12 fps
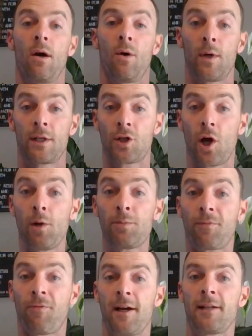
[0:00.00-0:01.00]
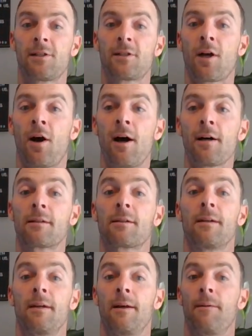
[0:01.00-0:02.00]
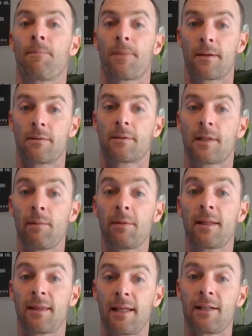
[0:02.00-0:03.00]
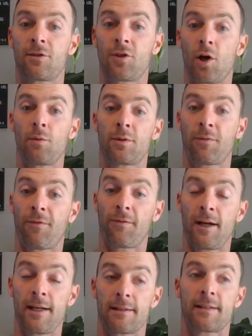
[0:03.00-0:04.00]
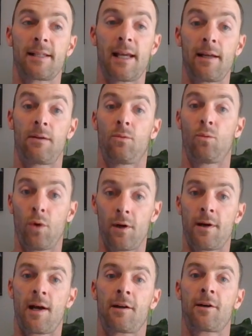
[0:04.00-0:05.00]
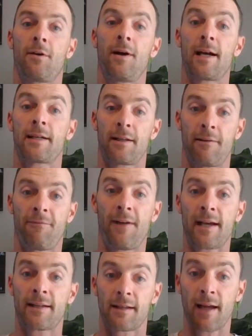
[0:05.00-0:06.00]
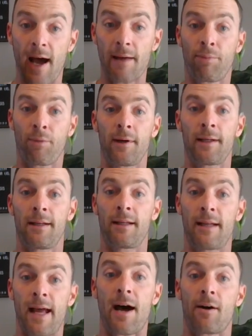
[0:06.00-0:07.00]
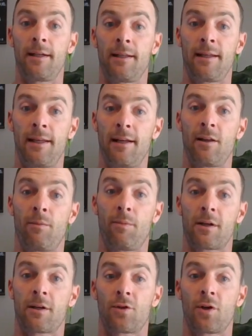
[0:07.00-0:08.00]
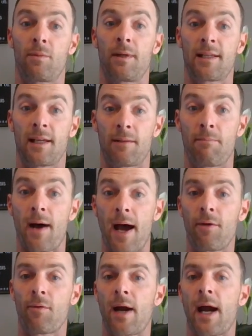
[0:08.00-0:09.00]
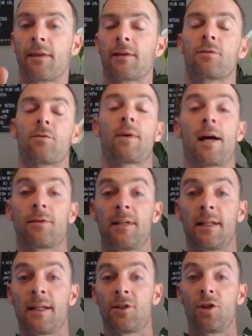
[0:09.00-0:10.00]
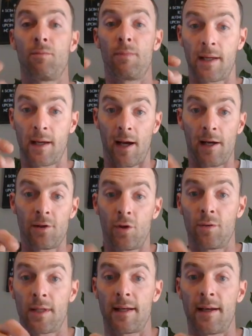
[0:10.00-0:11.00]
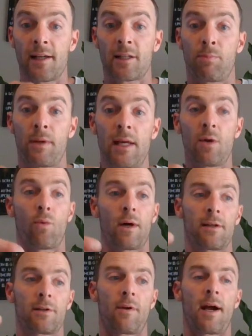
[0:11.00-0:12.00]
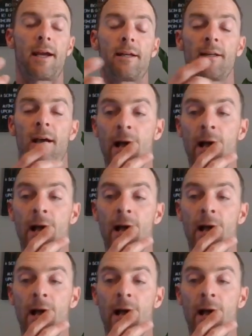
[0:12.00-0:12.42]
When Job's friends talked, some of the things Job's friends said were not correct. In fact, God pointed it out at the end of the book of Job. He said, My wrath is aroused against you because you did not speak what is right.